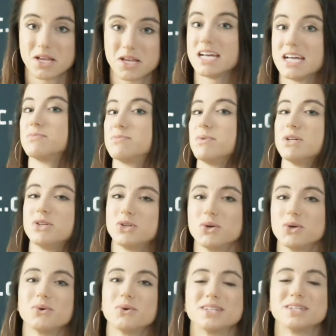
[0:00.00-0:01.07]
has been
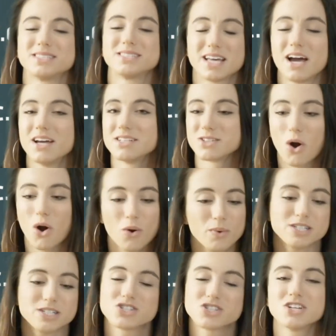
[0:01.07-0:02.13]
new. It's
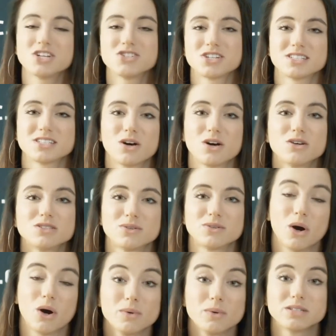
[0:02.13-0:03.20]
always changing. It's
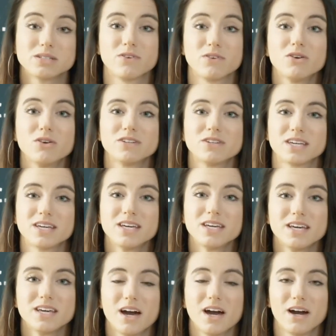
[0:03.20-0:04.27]
always evolving.
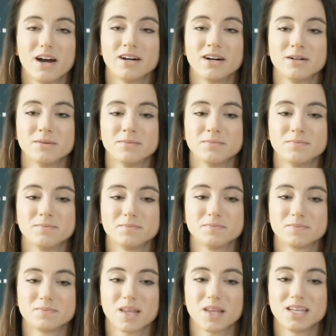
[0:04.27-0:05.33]
And
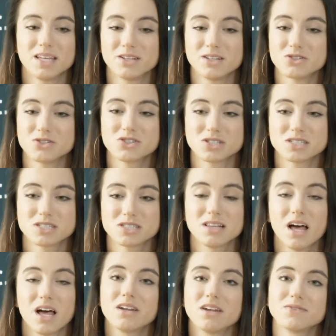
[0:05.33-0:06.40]
there's just a
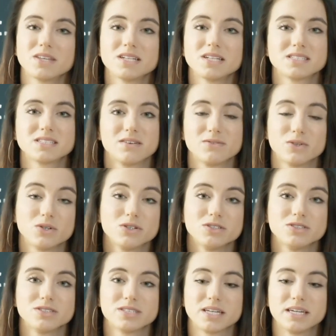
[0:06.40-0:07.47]
lot of things that I've
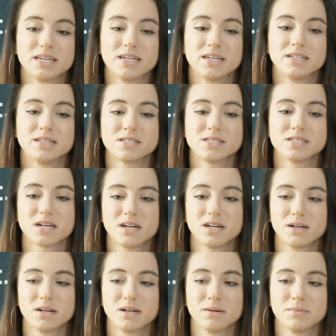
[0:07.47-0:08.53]
learned, and
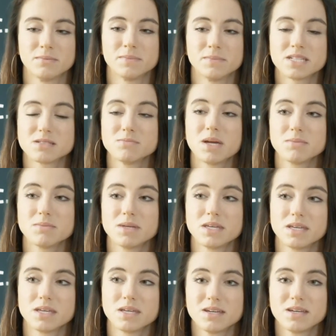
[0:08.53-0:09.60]
it's made
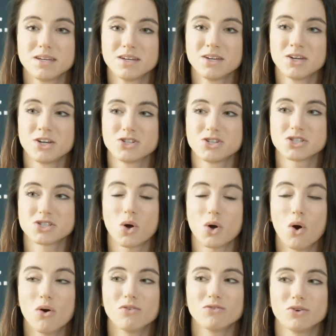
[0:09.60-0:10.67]
me just
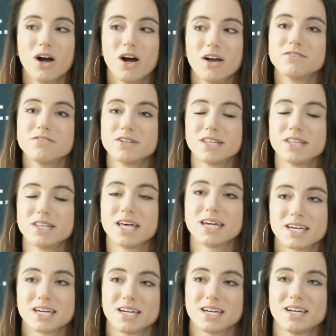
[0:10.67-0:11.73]
overall, I feel like